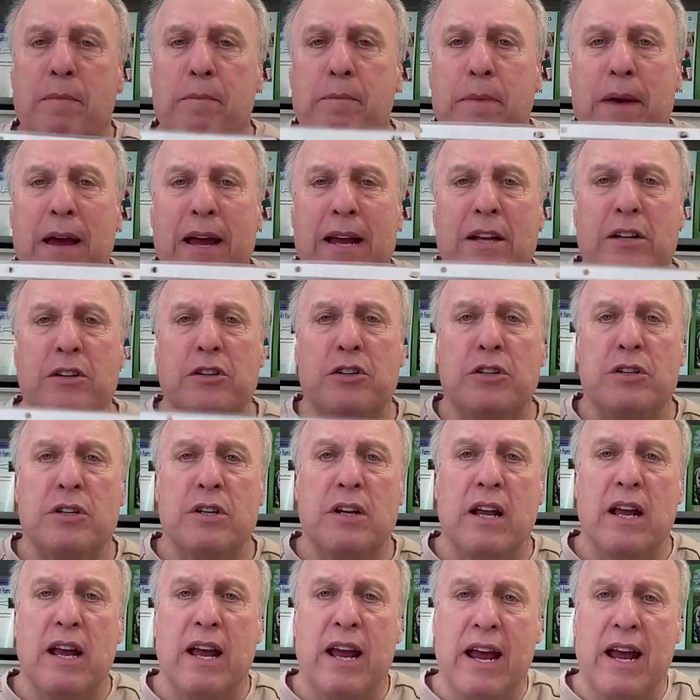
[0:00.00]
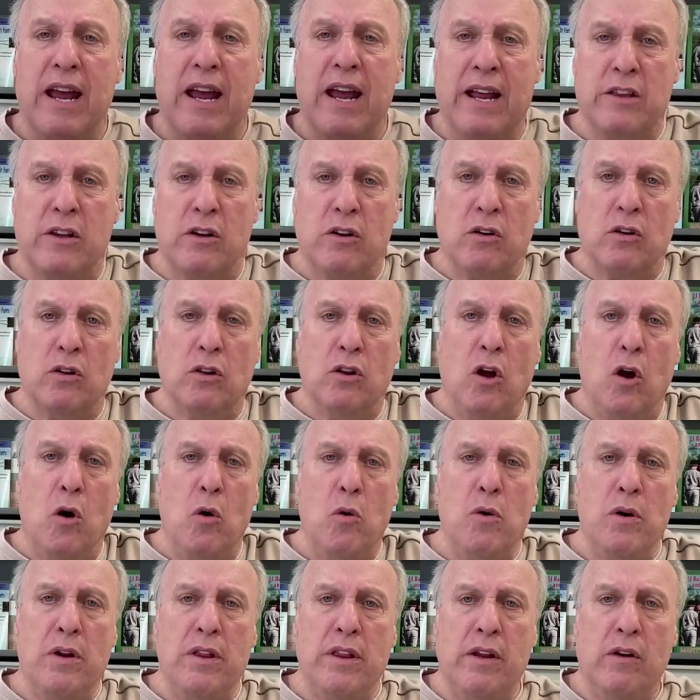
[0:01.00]
a bench and they're
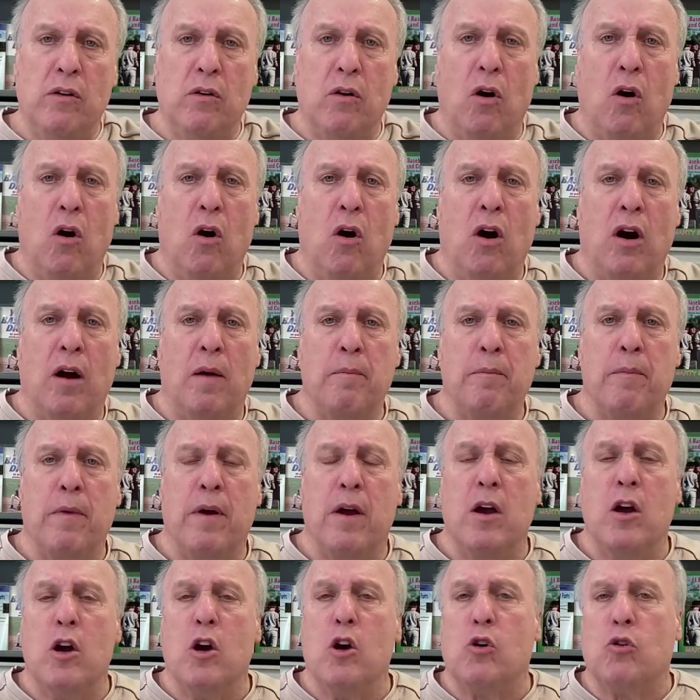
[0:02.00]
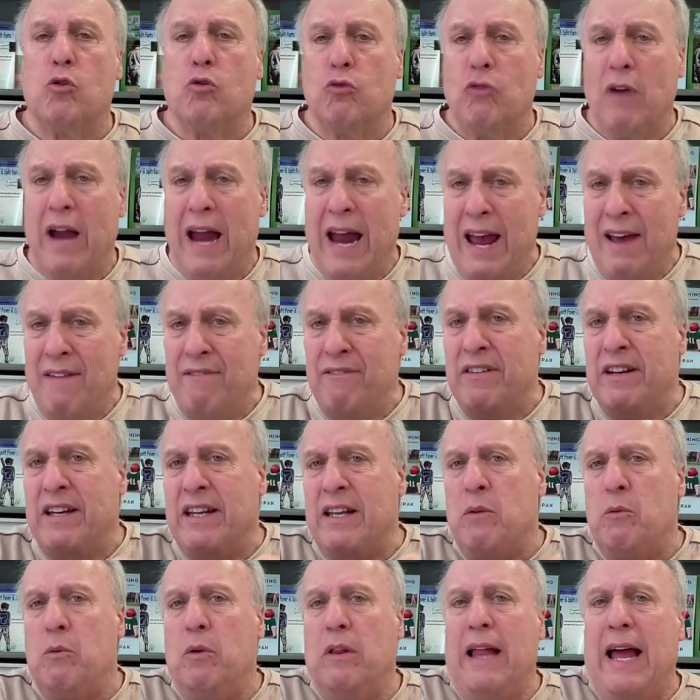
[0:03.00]
lowering their arm,
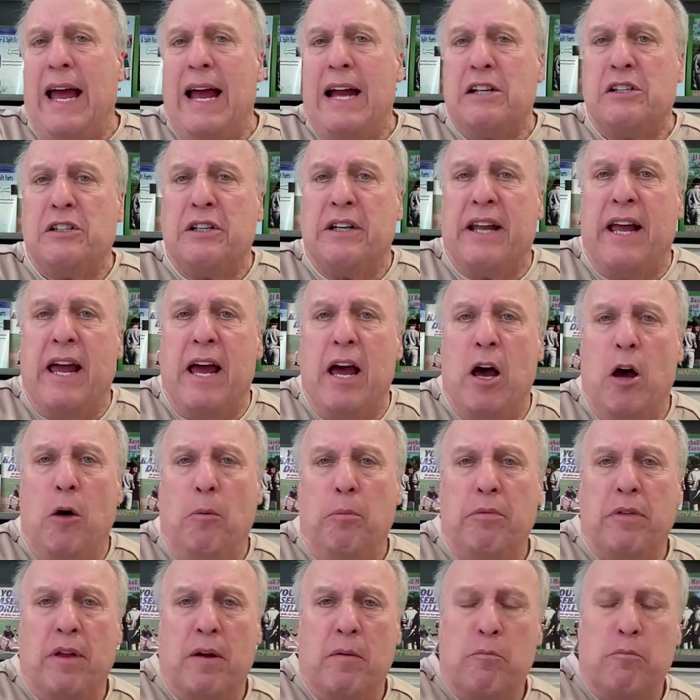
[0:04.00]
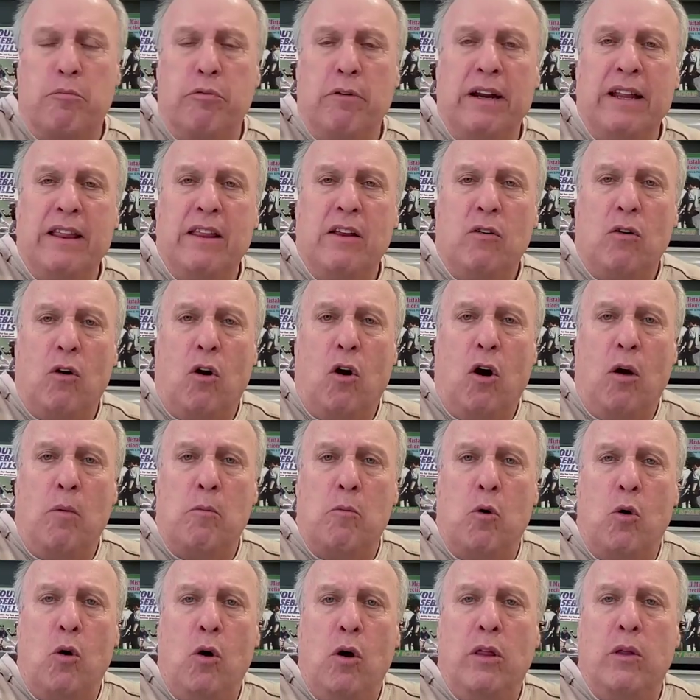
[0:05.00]
gravity will actually help them bring their
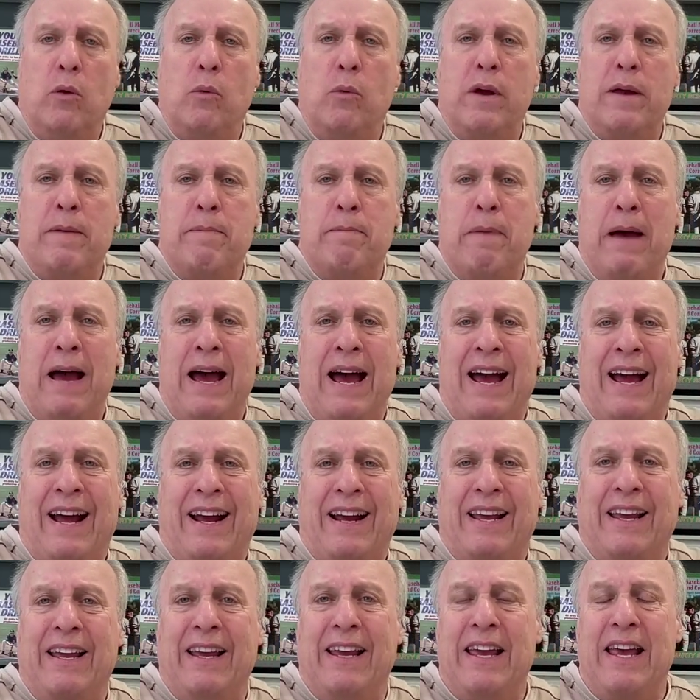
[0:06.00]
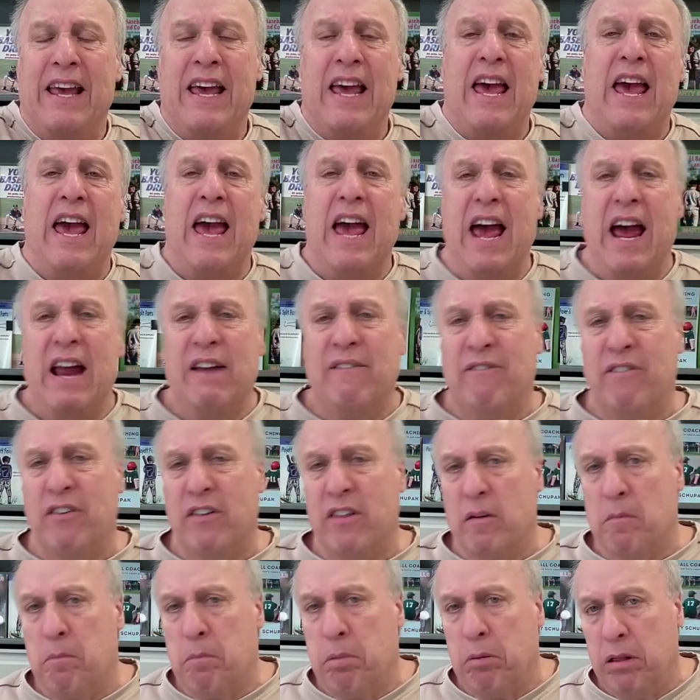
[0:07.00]
arm all the way back. And for
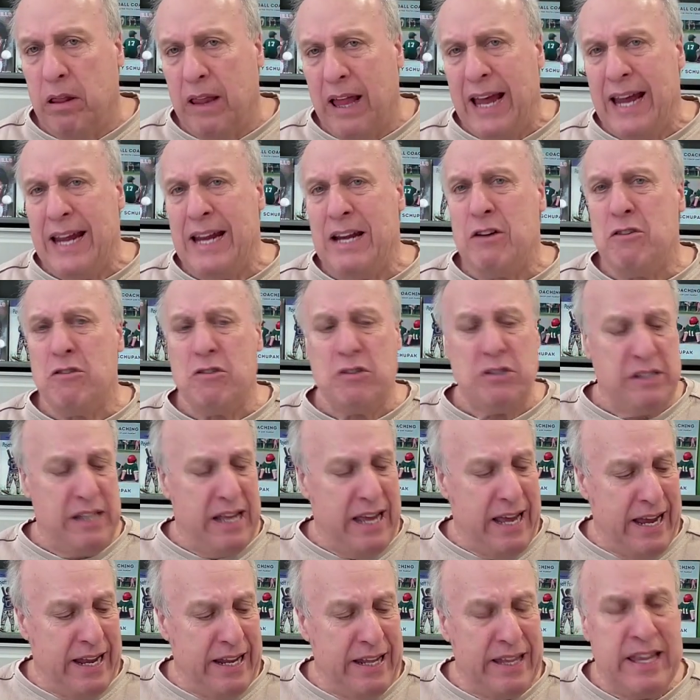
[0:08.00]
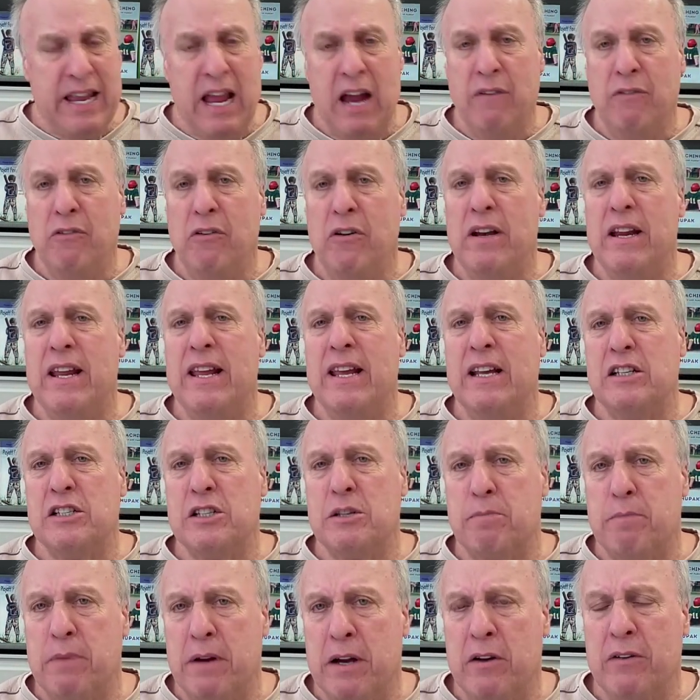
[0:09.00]
the players that never
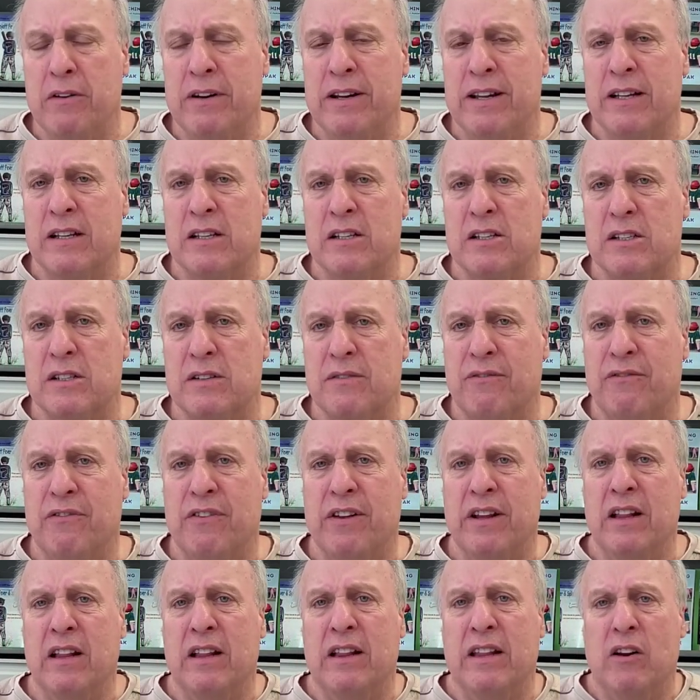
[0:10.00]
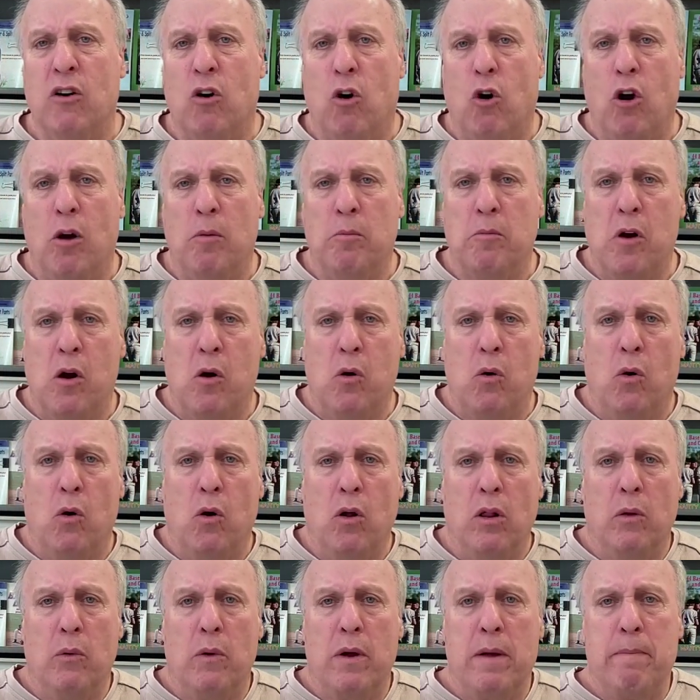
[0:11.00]
experienced feeling their arm go
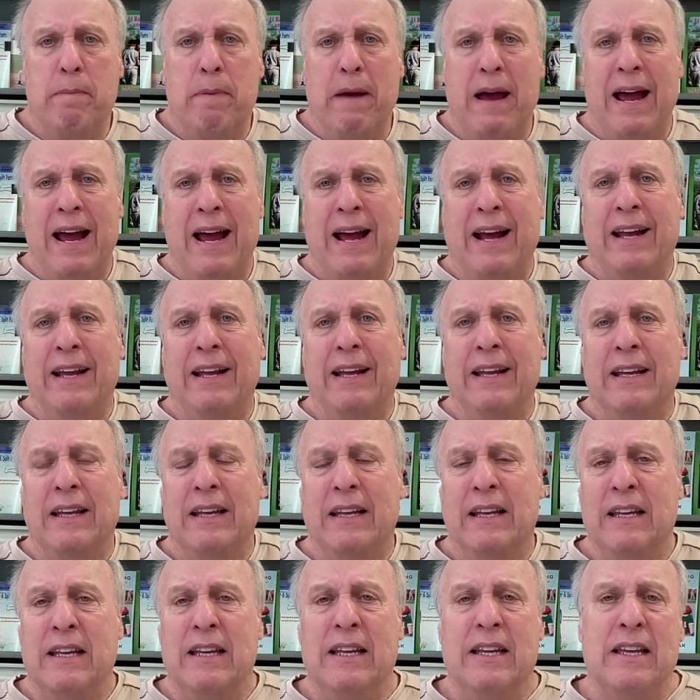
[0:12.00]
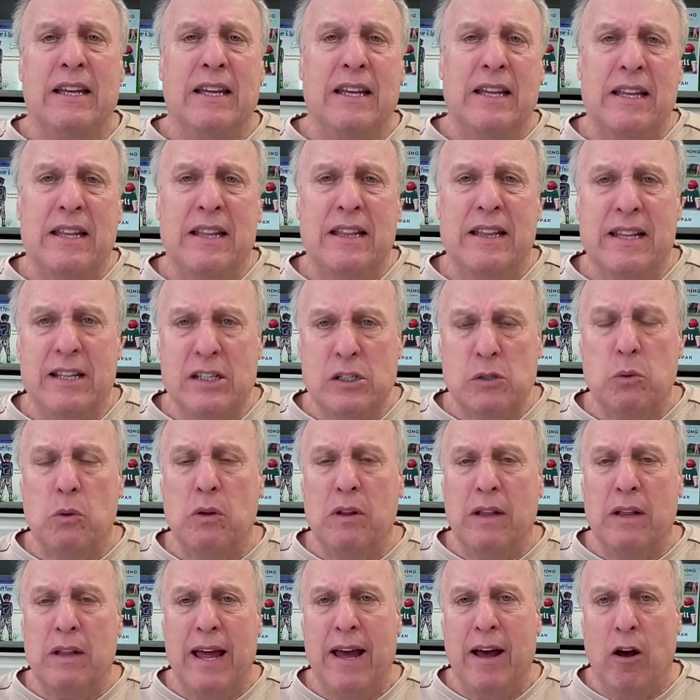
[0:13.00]
all the way back, this
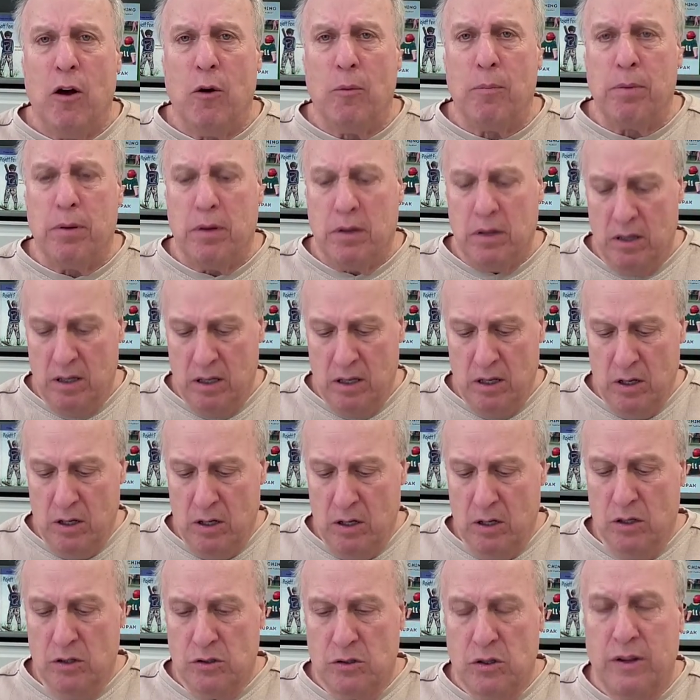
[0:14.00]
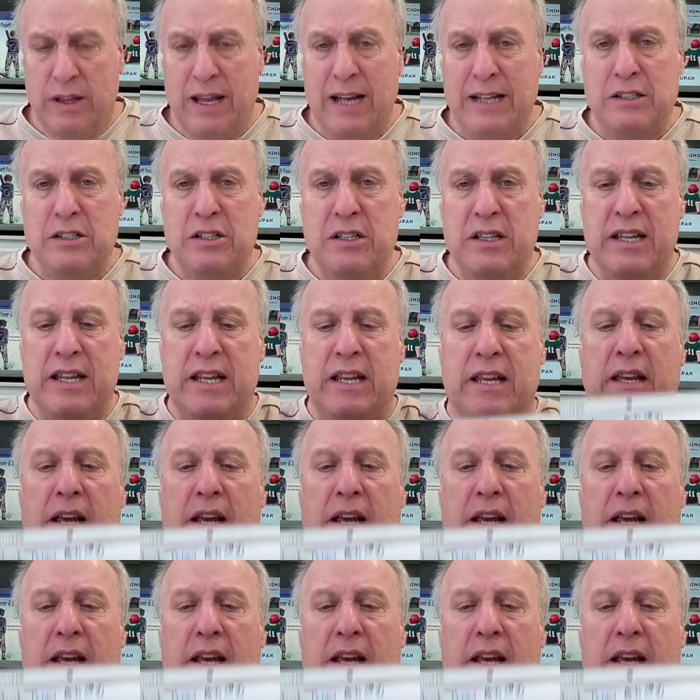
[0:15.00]
will help. So that's